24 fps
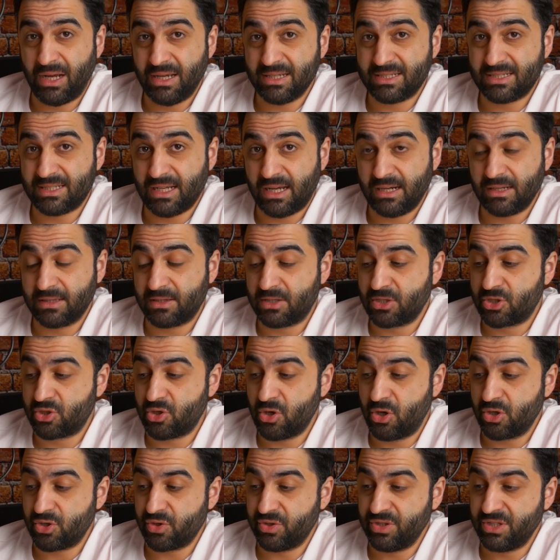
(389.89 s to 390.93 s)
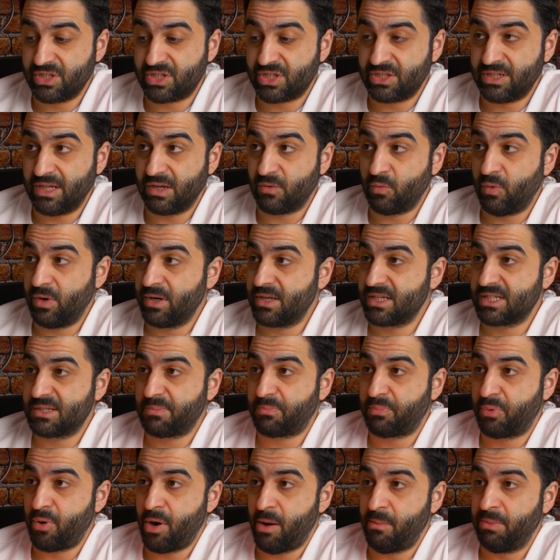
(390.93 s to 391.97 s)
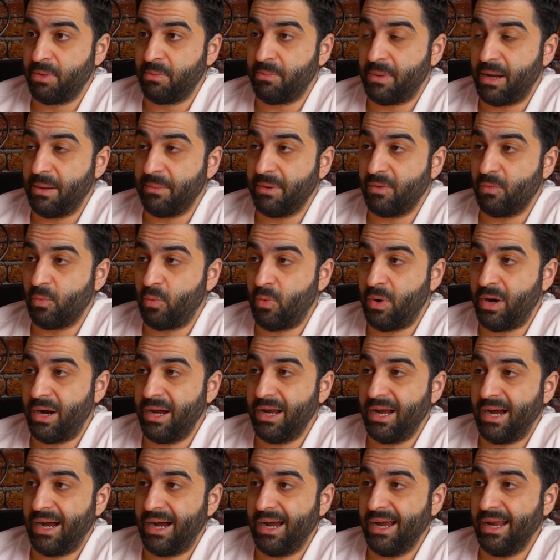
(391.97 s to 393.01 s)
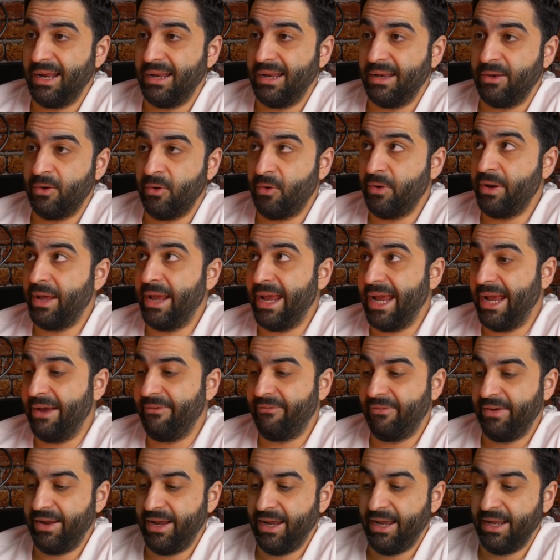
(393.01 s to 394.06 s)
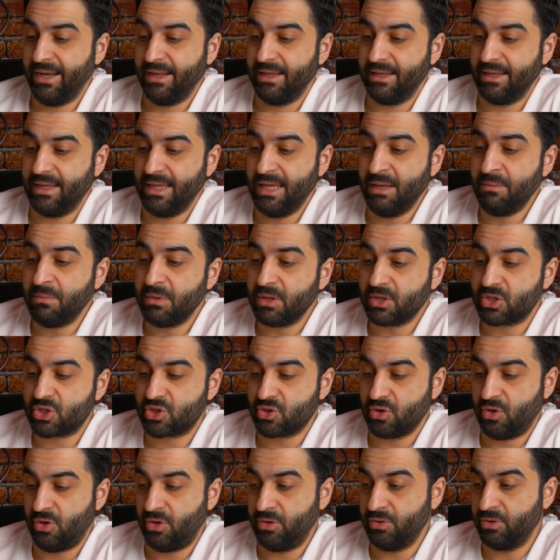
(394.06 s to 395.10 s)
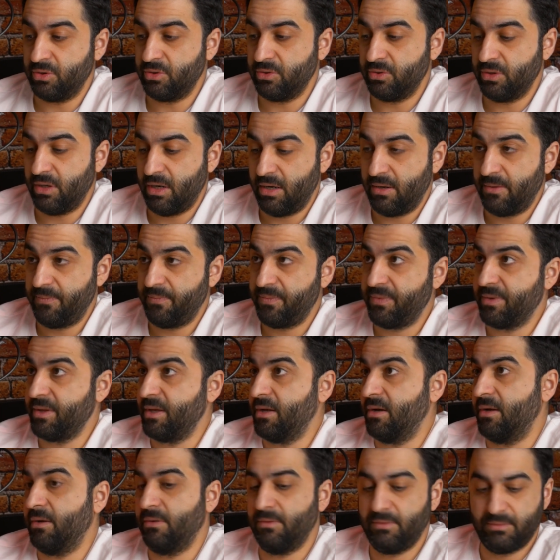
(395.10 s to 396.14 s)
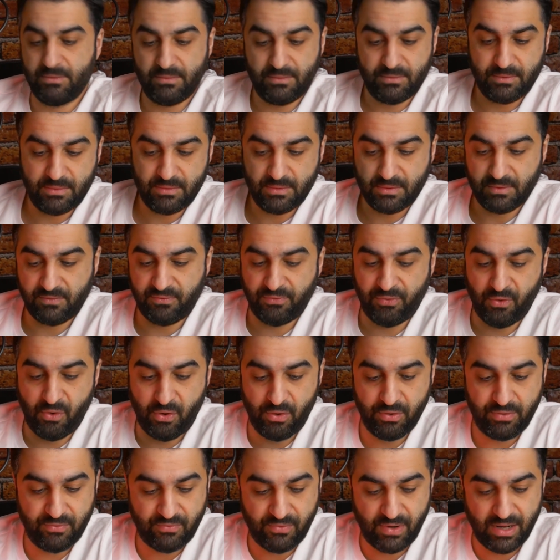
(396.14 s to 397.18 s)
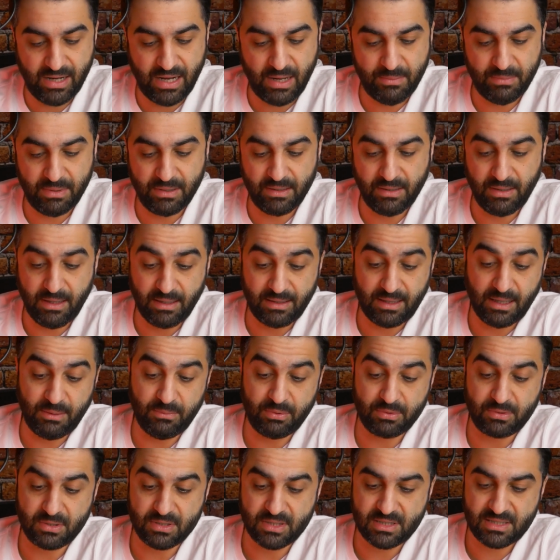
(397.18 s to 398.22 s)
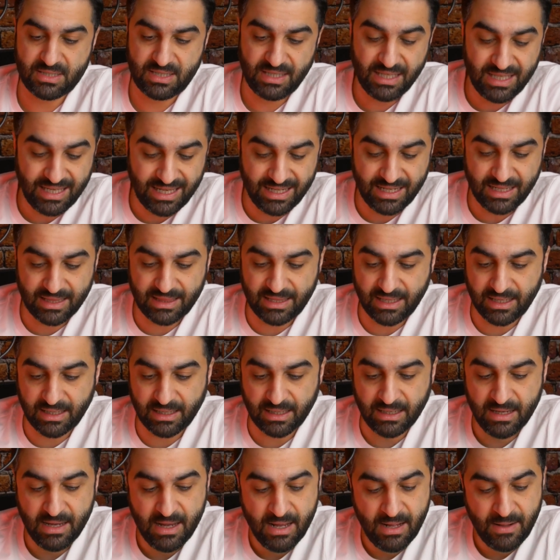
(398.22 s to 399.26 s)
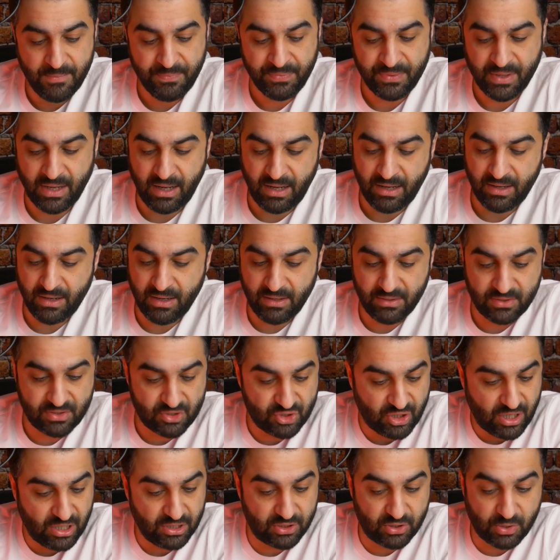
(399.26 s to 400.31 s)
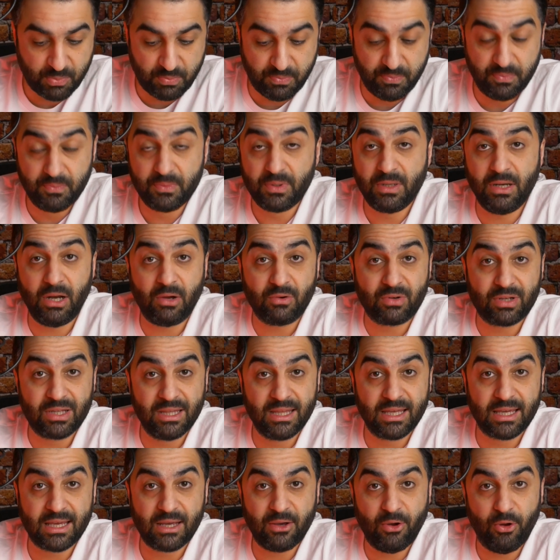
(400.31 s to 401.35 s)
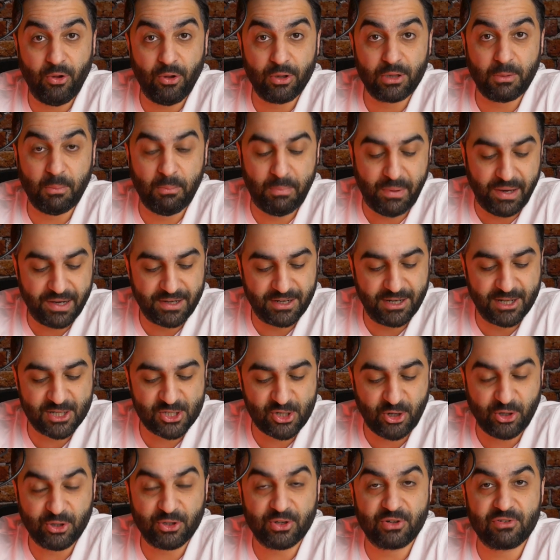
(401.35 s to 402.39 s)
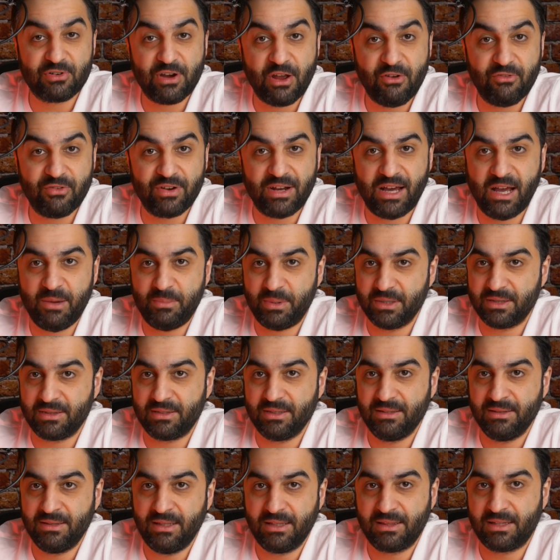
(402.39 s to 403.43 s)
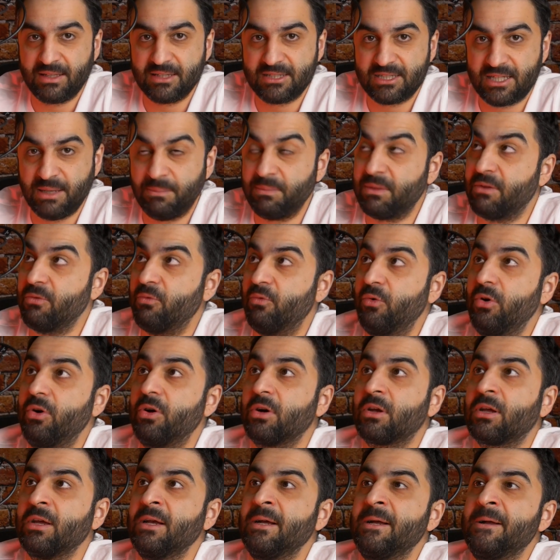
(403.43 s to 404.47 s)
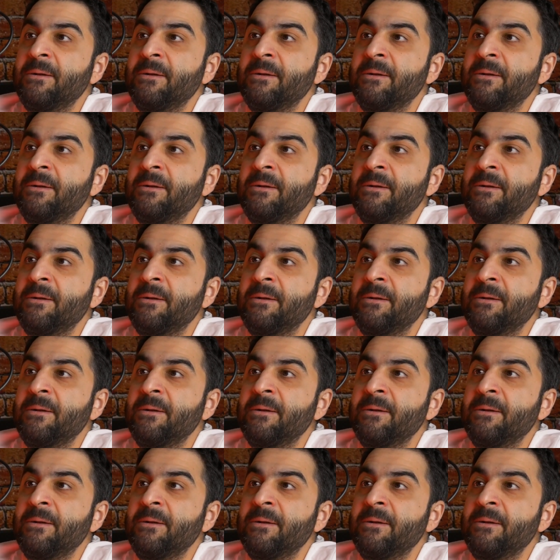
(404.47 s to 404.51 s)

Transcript: I started to search on internet, what is the problem? I mean, why I don't have any image on the phone, why I'm not able to see anything. I tried to, click all the buttons on the Raveneye, but nothing seemed to work.